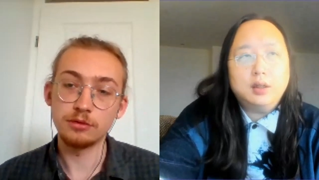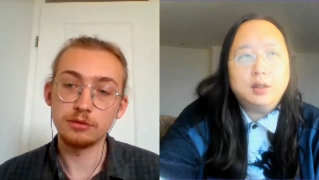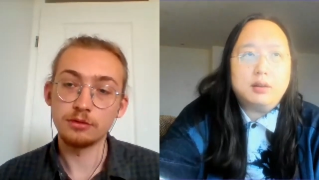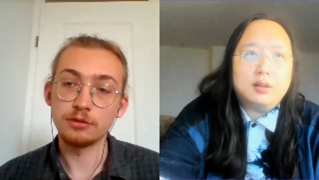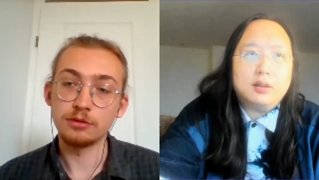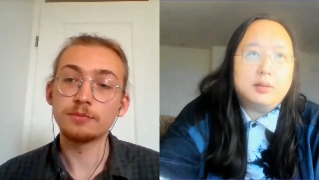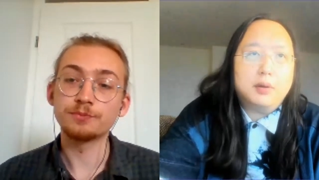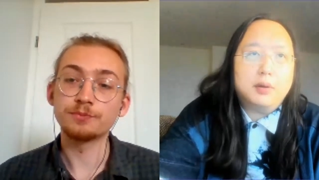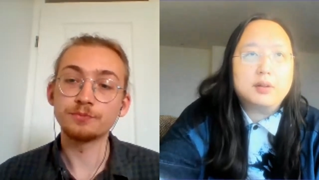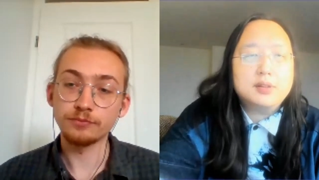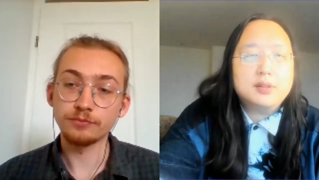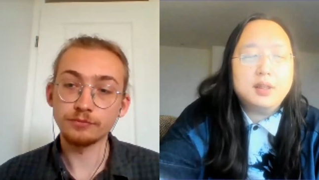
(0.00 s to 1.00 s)
Speaker 1: I think
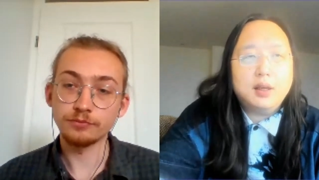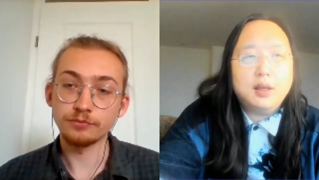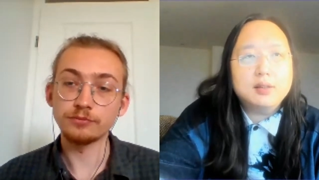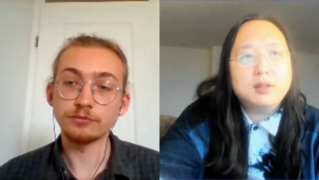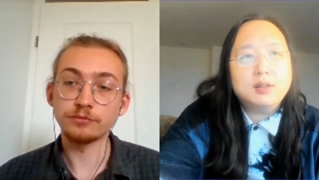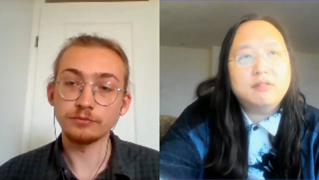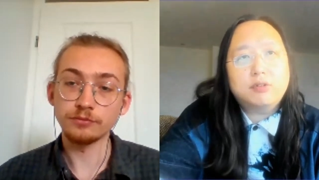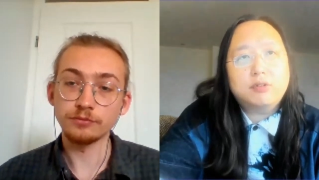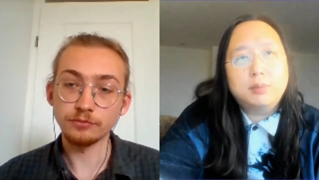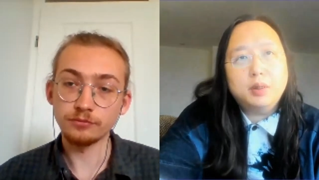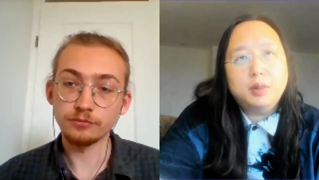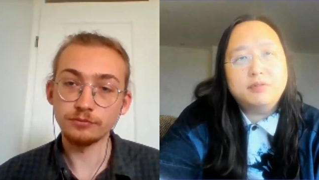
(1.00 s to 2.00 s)
democracy as a
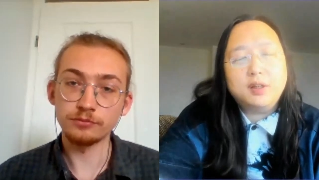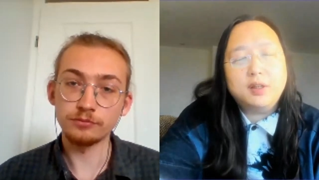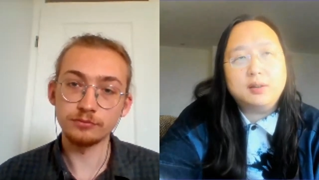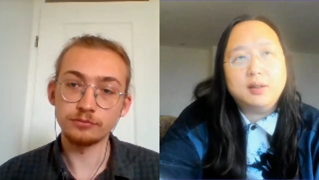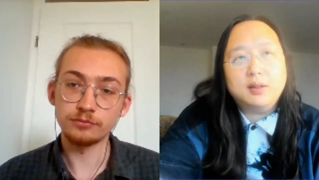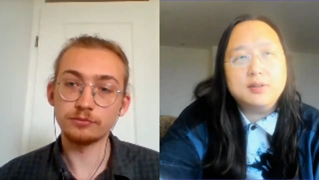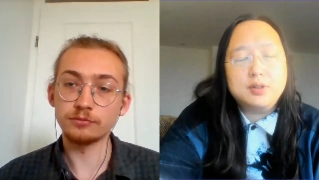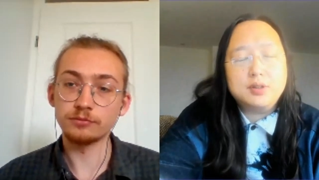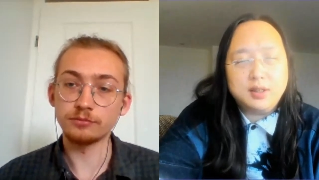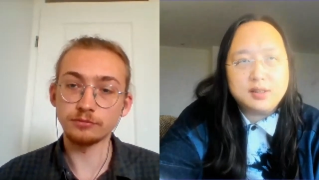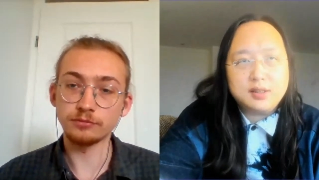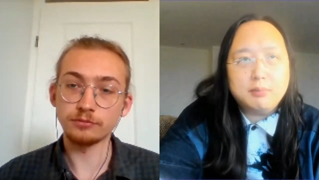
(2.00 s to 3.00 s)
form of
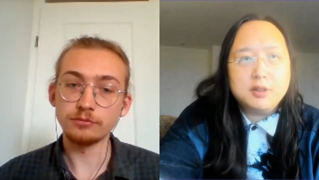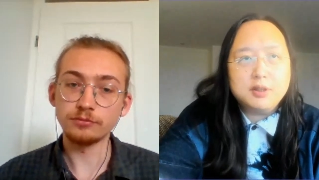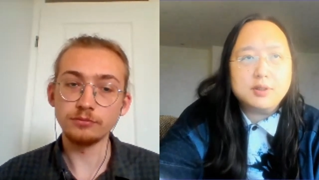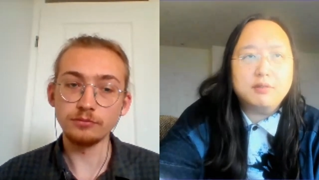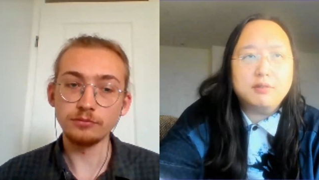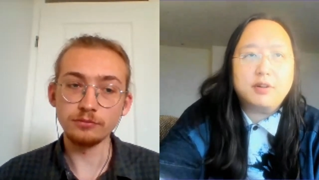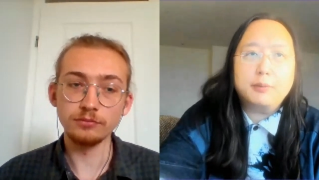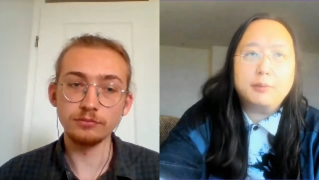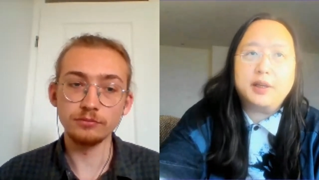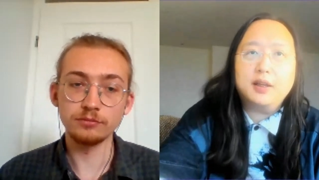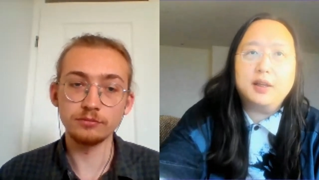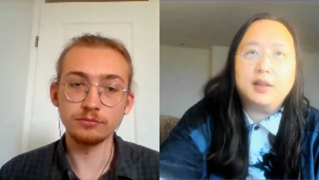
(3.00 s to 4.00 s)
technology, as I mentioned at the very
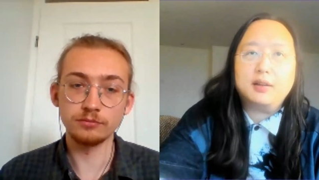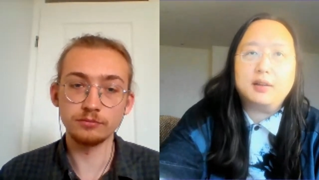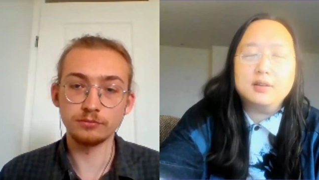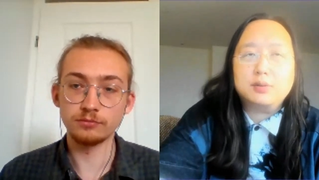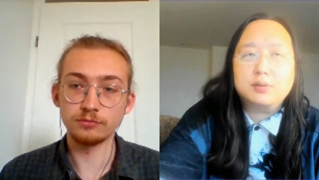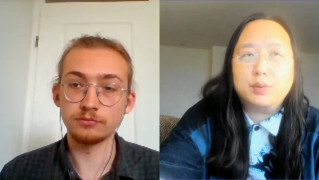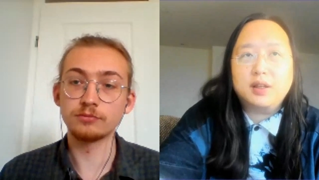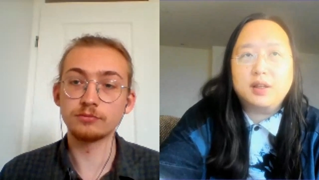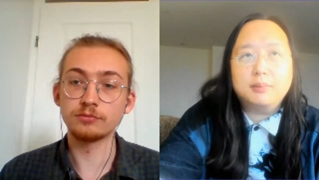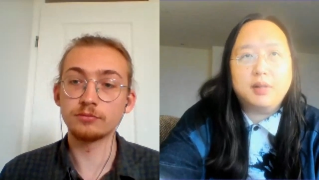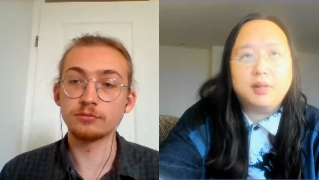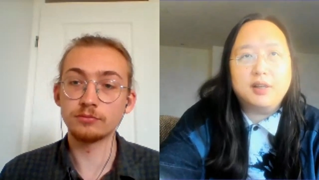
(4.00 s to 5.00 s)
beginning, is what
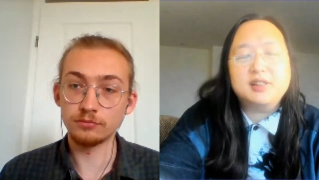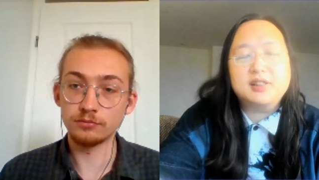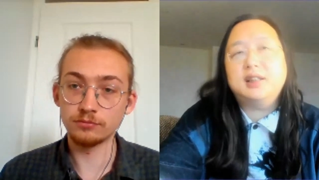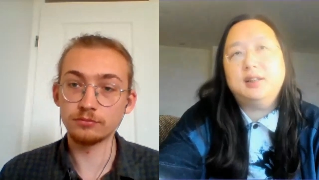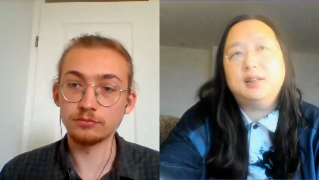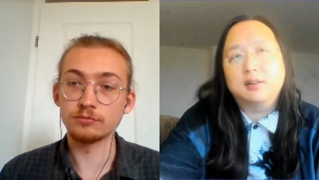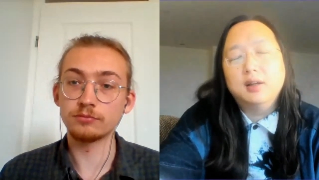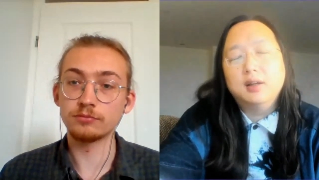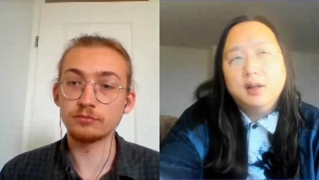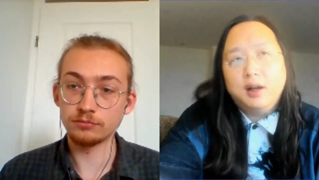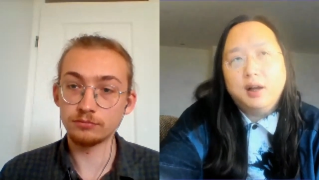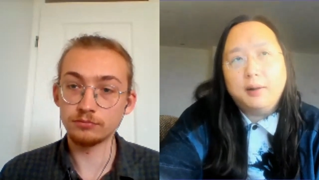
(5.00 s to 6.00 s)
I'm uh, seeing,
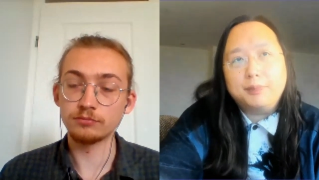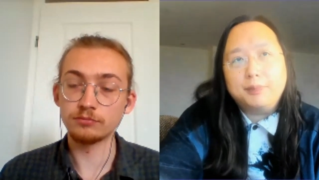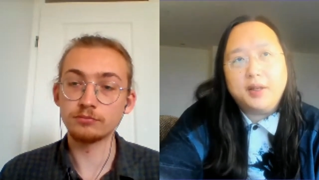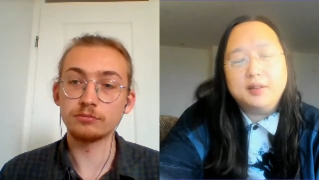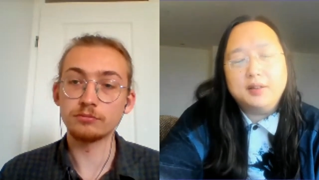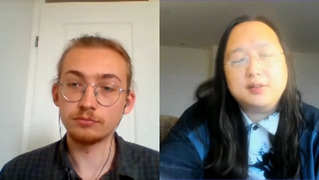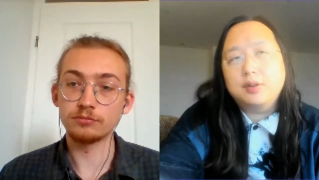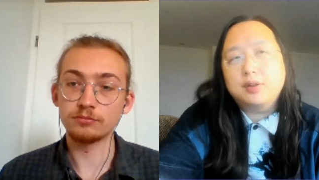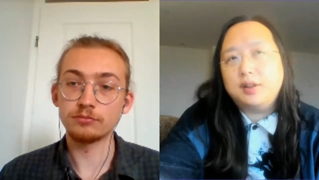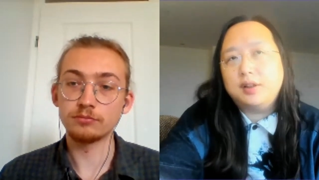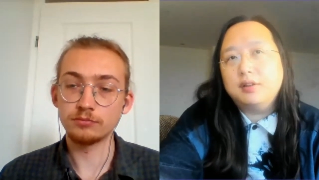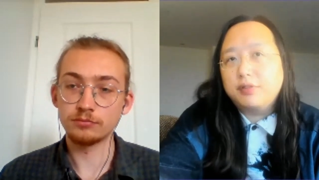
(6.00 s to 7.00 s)
um, and it's
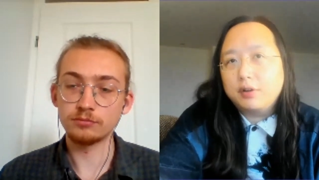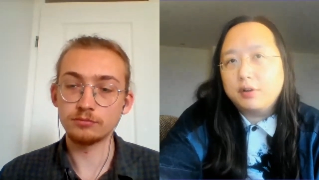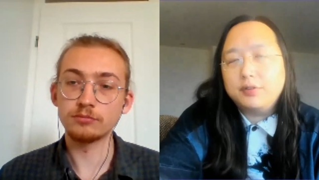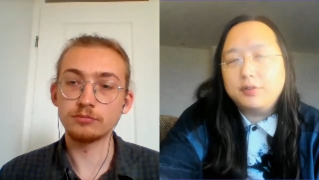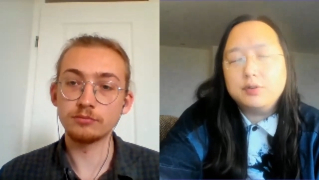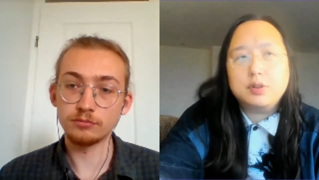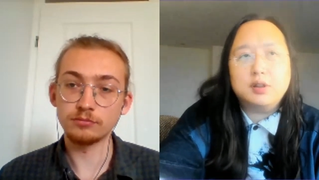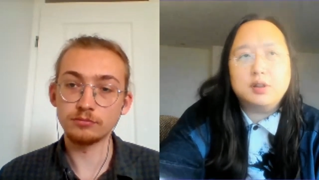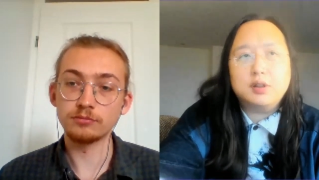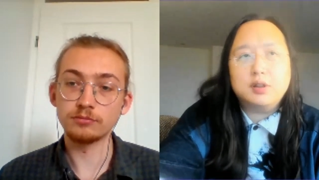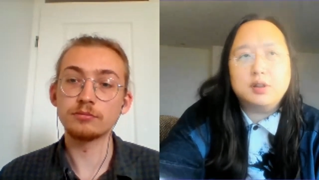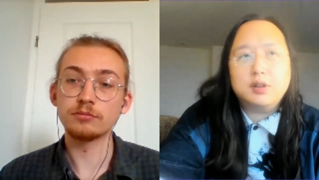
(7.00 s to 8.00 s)
not in the far future.
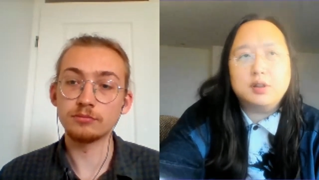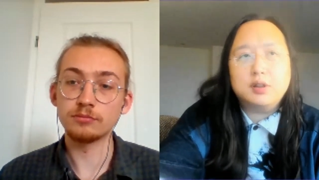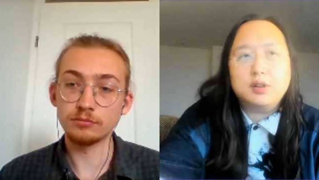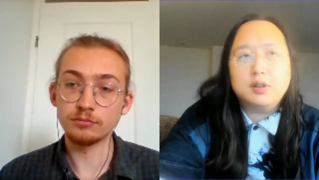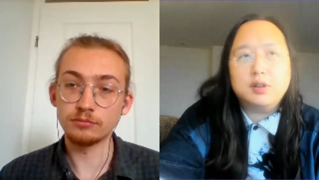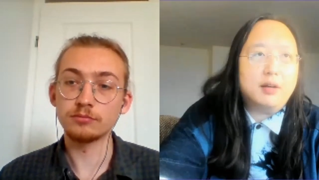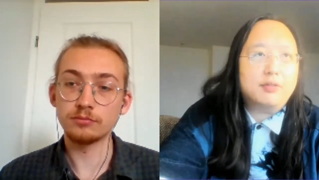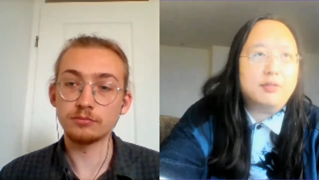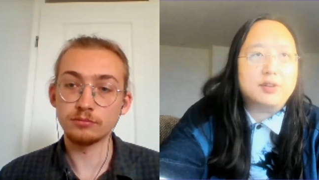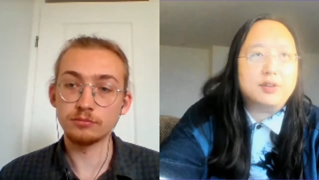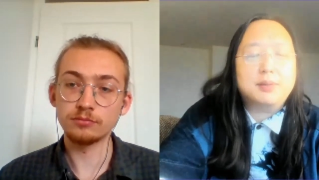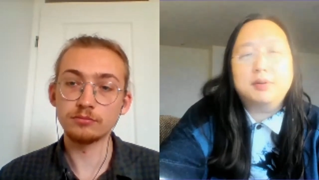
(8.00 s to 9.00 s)
I mean, um, um,
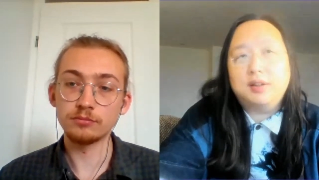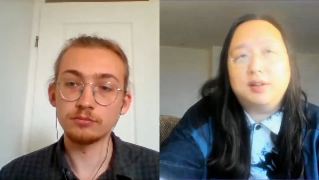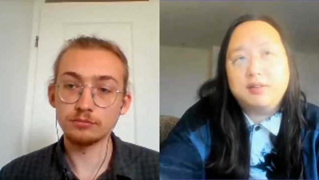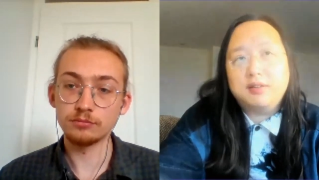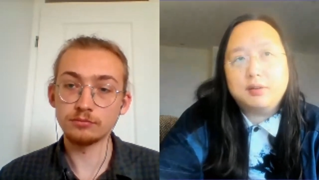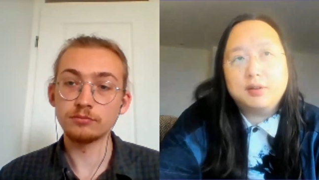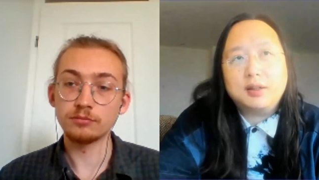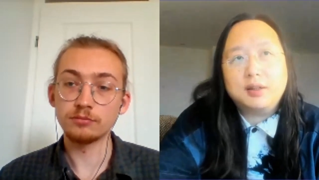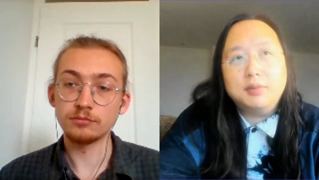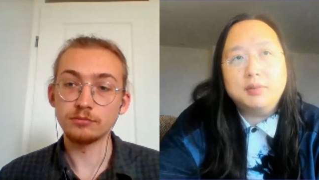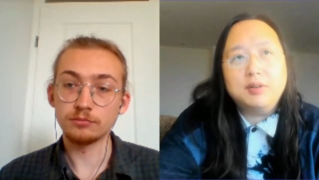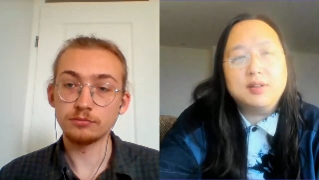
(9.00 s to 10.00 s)
for example, the Ethereum
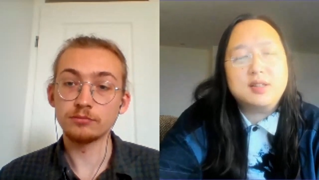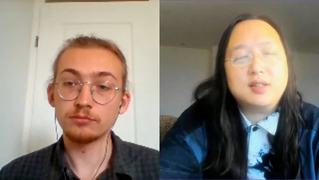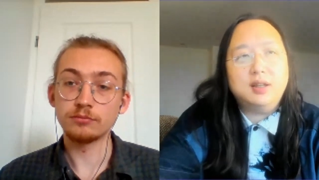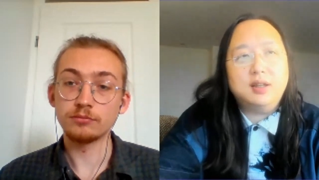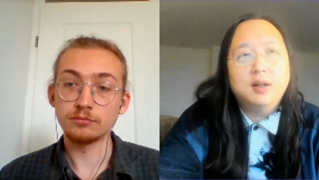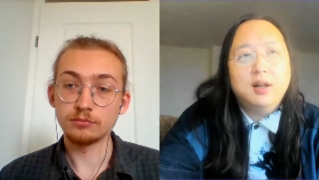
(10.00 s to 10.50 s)
community,